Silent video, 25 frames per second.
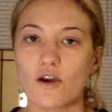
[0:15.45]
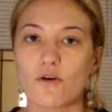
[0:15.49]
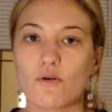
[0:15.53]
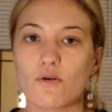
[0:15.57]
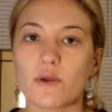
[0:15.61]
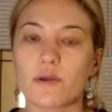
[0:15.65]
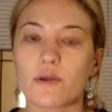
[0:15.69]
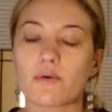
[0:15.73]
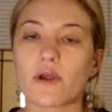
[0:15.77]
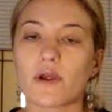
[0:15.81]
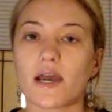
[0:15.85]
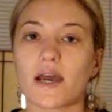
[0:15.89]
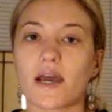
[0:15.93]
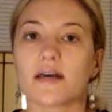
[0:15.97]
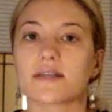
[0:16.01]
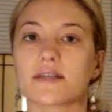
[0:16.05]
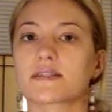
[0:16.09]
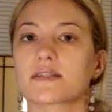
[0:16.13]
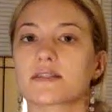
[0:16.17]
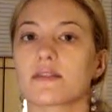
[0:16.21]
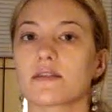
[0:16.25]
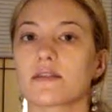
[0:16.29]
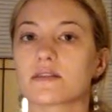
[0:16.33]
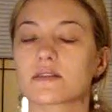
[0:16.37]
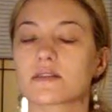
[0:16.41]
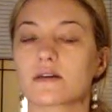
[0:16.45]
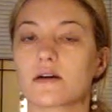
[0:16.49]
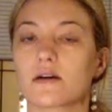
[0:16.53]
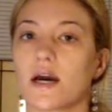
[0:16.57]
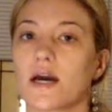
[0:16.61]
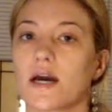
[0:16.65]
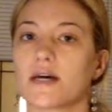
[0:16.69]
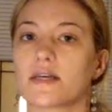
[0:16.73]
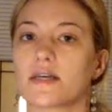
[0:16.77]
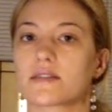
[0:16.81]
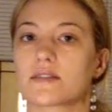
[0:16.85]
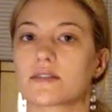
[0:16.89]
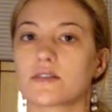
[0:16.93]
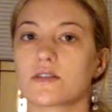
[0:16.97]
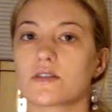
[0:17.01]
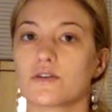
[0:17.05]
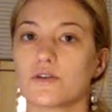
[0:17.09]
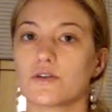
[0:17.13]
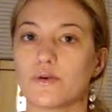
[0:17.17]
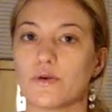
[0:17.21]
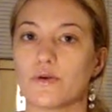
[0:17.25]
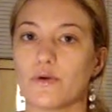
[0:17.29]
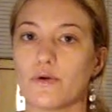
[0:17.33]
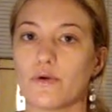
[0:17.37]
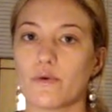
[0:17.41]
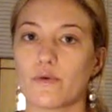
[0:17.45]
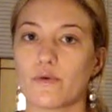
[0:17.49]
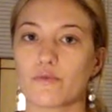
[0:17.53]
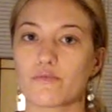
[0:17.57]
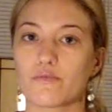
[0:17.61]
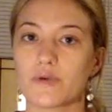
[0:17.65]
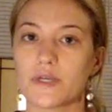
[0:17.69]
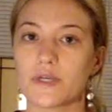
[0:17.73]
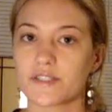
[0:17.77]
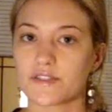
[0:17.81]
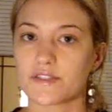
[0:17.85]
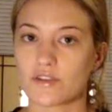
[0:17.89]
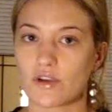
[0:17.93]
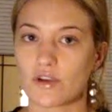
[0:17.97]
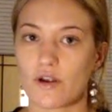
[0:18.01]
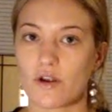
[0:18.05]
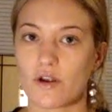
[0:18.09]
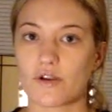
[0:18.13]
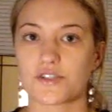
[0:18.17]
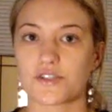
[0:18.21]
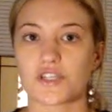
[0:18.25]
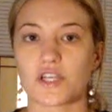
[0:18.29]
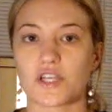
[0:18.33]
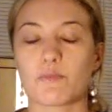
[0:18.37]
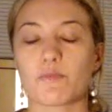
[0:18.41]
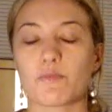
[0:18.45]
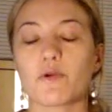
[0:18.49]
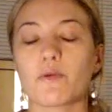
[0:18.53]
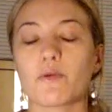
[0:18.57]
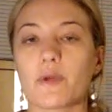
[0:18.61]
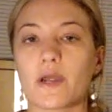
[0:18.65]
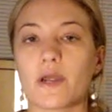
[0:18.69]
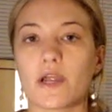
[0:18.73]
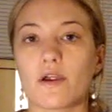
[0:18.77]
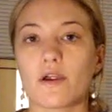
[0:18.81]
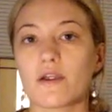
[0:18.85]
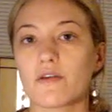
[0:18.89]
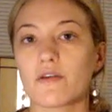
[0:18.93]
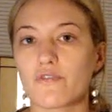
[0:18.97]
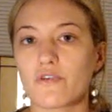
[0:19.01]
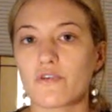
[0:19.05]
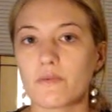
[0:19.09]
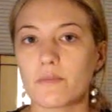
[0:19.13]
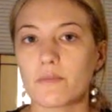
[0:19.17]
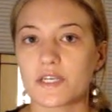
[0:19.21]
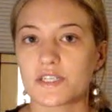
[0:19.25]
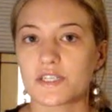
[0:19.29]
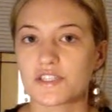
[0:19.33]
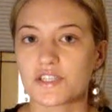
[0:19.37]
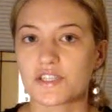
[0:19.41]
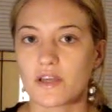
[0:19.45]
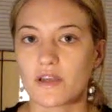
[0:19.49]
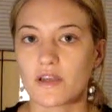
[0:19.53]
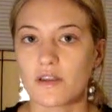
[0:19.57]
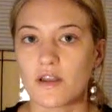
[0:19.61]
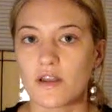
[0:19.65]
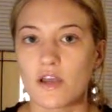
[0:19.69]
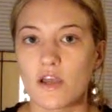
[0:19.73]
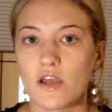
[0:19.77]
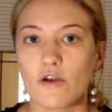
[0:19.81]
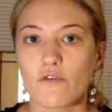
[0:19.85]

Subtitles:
We were asked in this class to research and prepare information